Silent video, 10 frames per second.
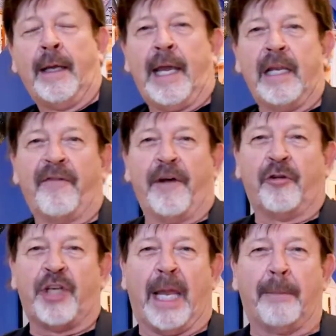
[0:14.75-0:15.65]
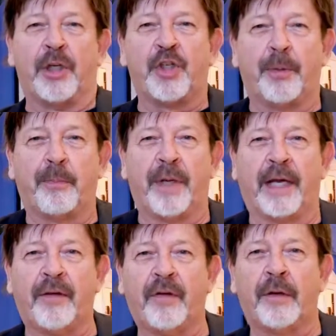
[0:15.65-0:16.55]
NFL Championship
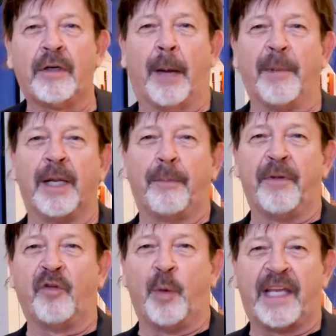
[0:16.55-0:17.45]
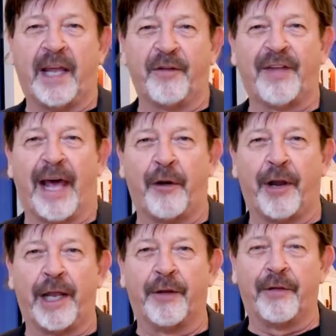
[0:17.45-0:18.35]
picks coming up this weekend,
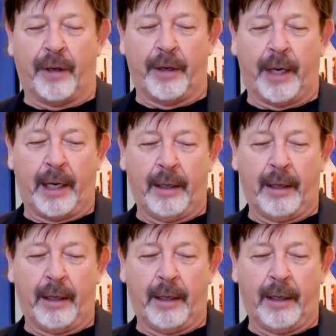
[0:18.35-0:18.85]
Saturday and Sunday.